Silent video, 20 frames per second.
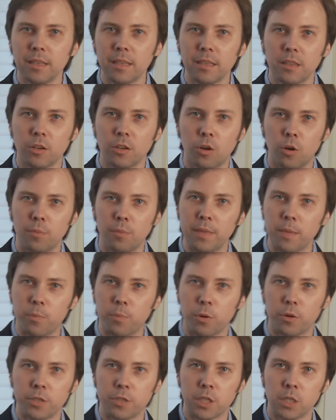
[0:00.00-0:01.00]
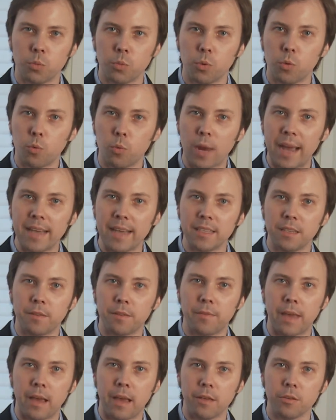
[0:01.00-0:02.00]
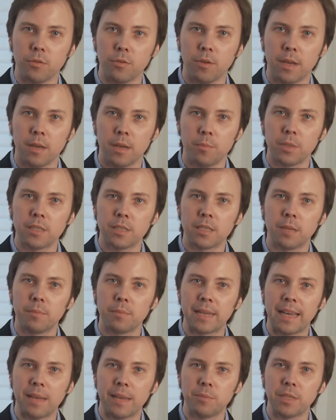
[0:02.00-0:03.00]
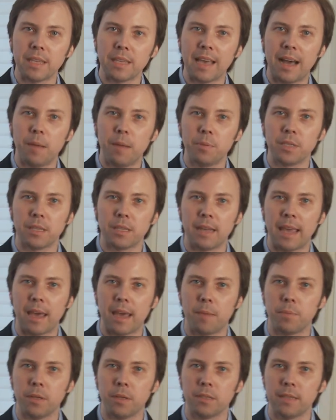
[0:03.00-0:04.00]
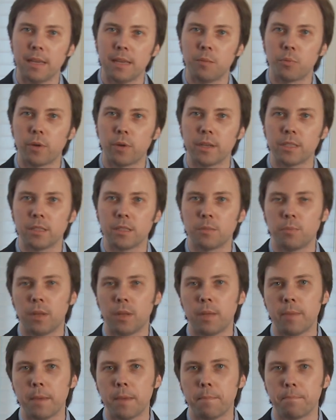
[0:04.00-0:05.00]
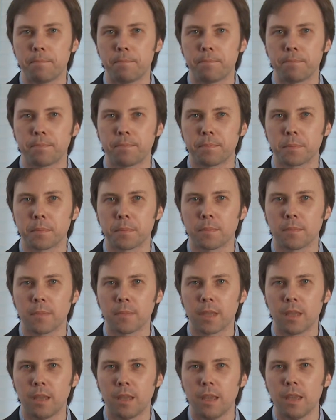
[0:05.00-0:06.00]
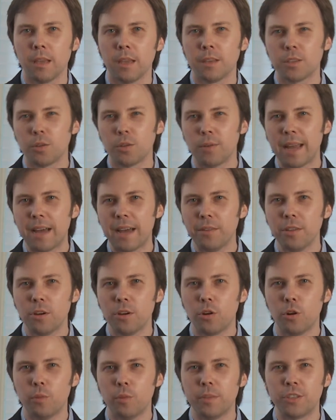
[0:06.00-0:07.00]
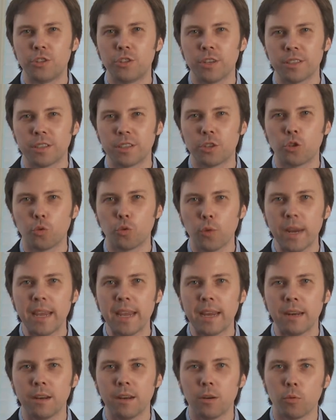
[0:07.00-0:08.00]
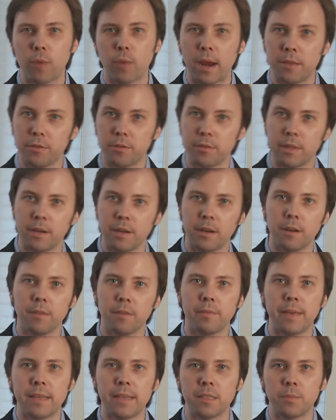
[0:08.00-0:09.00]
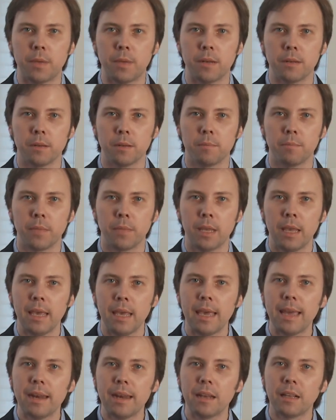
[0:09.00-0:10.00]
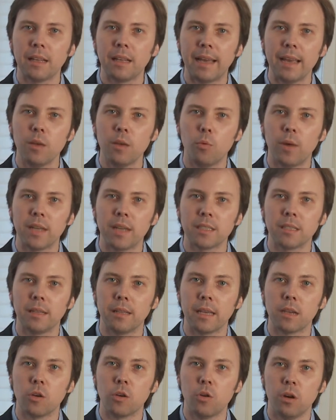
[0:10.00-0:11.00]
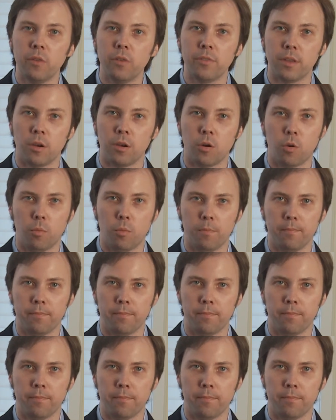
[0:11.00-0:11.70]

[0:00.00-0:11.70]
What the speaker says: that the home they purchased would rise in value, but sometimes the opposite happens and prices plummet. So now the home is just a drain rather than an investment, and the client wants to let go of the home.